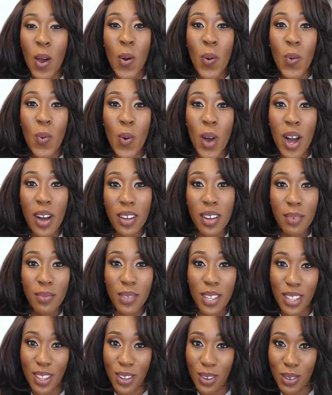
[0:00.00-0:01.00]
Welcome
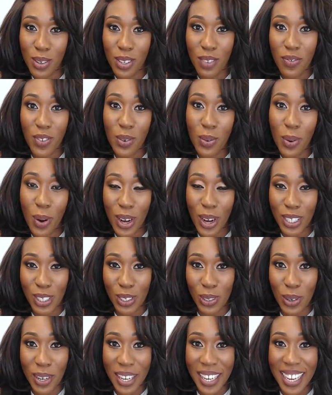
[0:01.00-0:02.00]
to those of you who are
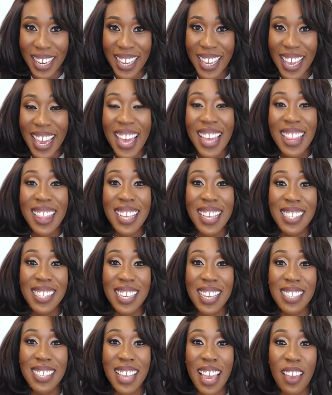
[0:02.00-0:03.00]
joining. This
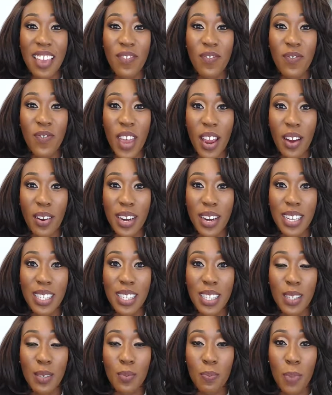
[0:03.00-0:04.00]
is a very
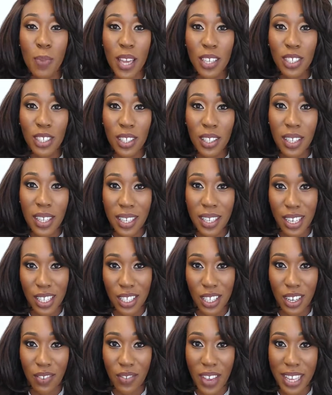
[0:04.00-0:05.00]
special
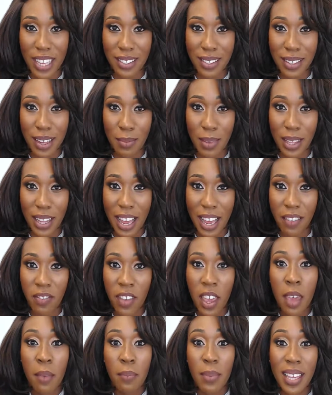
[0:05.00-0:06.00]
edition of Ask Temi Live
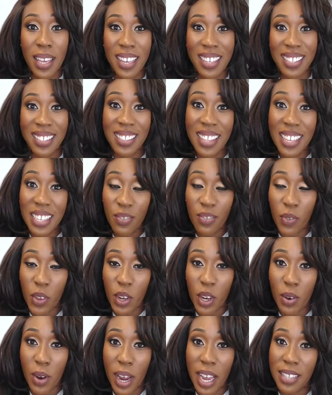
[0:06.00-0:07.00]
because this
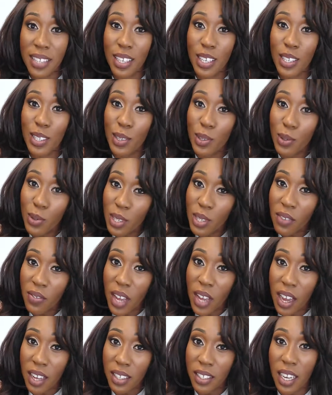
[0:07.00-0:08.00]
video has exclusive
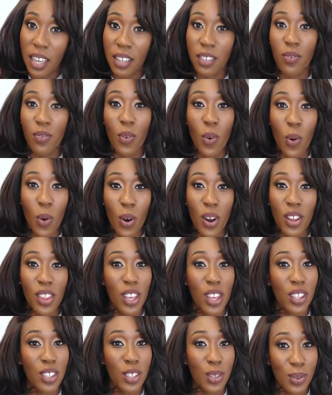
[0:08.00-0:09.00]
content for
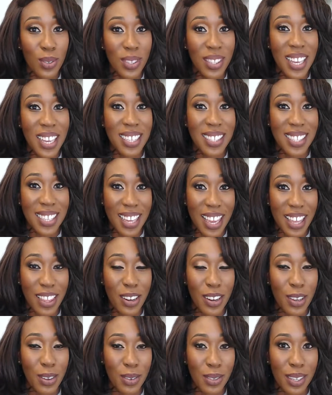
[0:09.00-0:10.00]
the Tuesdays Together
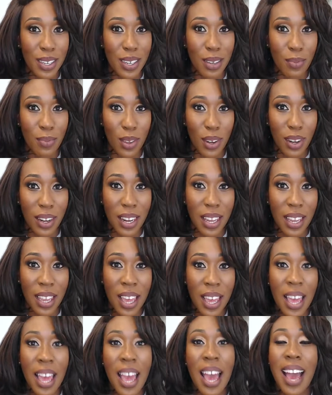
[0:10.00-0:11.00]
Houston community.
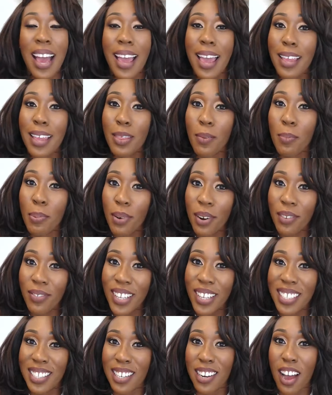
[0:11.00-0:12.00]
I had the
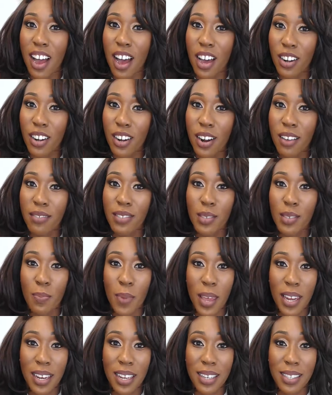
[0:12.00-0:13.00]
privilege and honor of
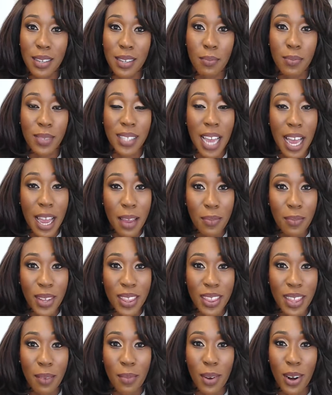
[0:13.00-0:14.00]
spending some time
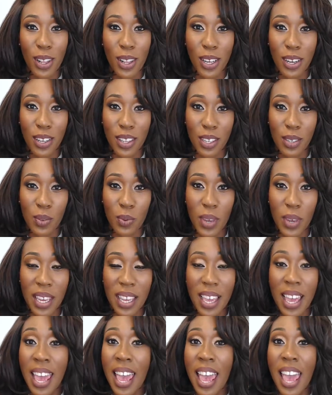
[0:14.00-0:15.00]
with them earlier this week,
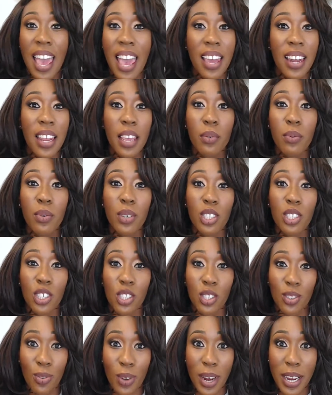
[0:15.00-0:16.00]
and it was
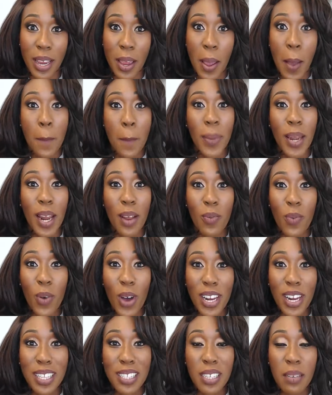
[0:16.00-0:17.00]
just great. But I
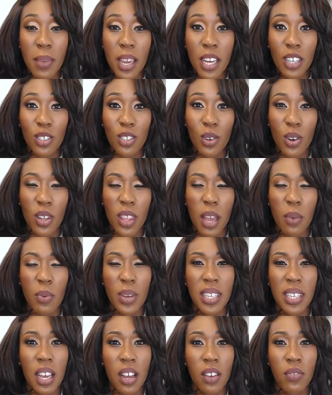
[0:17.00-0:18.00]
wanted to make sure that we
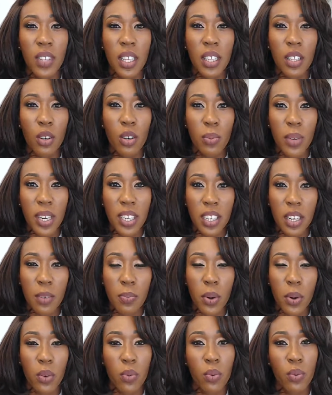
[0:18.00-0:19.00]
delved a little bit
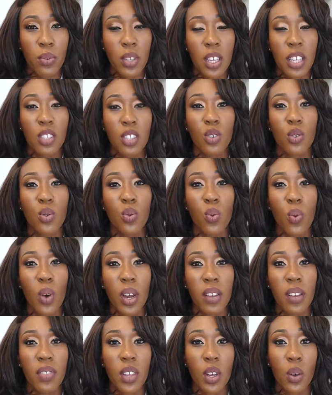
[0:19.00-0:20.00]
deeper in, into
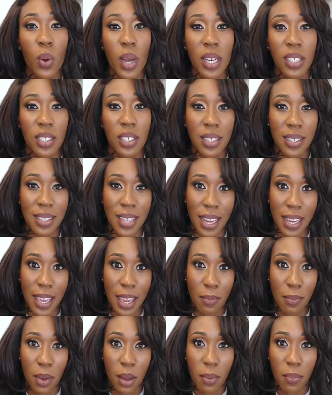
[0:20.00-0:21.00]
one of the questions that
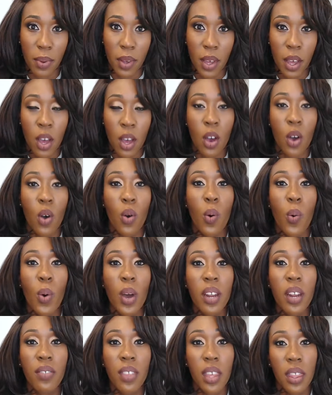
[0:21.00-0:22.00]
came up.
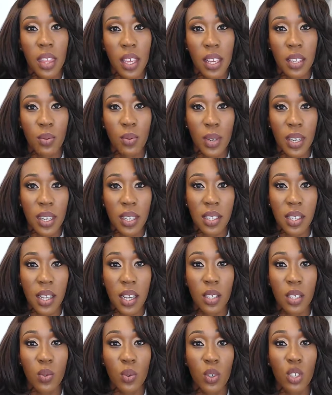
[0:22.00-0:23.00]
One of the things we
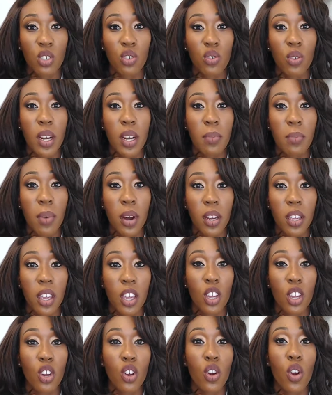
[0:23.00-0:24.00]
discussed was
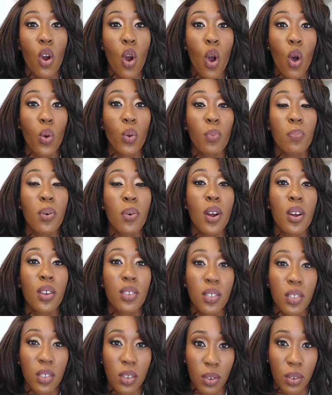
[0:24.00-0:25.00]
trademarking your own
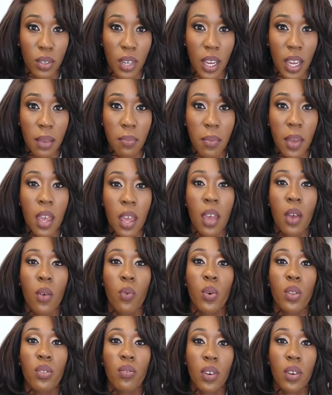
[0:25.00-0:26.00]
personal name
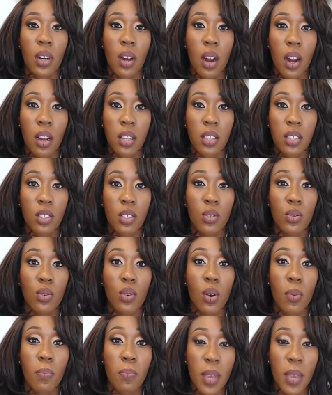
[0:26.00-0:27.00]
with regards to
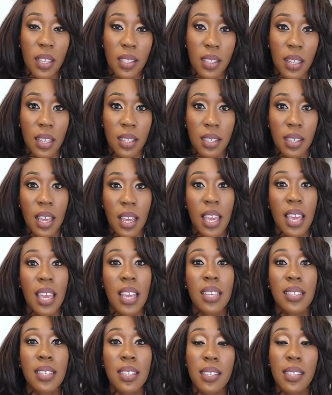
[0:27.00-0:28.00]
your business.
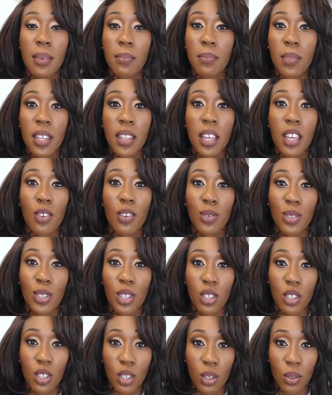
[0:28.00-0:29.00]
Is it something that you
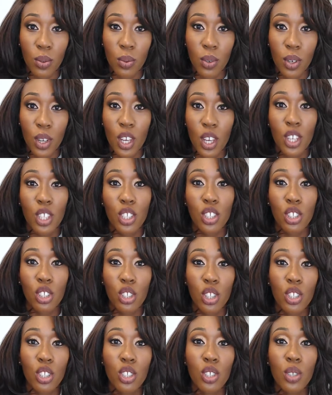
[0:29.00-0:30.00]
should do?
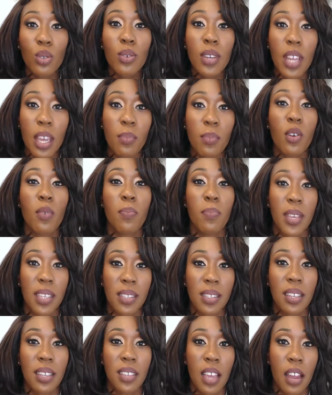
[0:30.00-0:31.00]
Should you name your
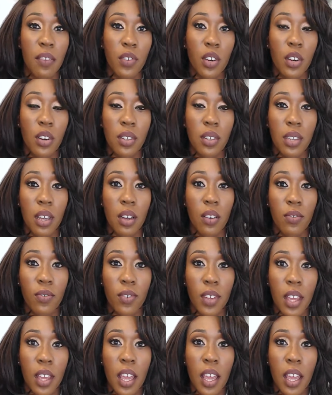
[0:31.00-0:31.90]
business after yourself?